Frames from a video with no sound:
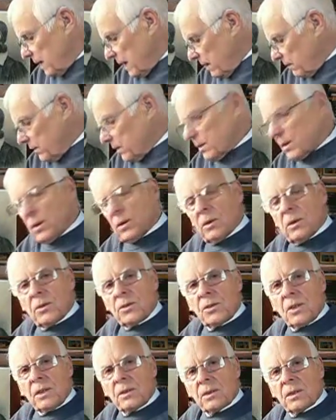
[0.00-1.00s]
have in the
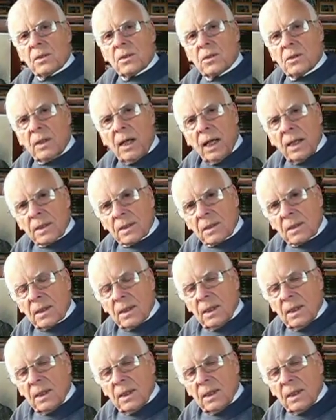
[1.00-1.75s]
Lord Jesus Christ,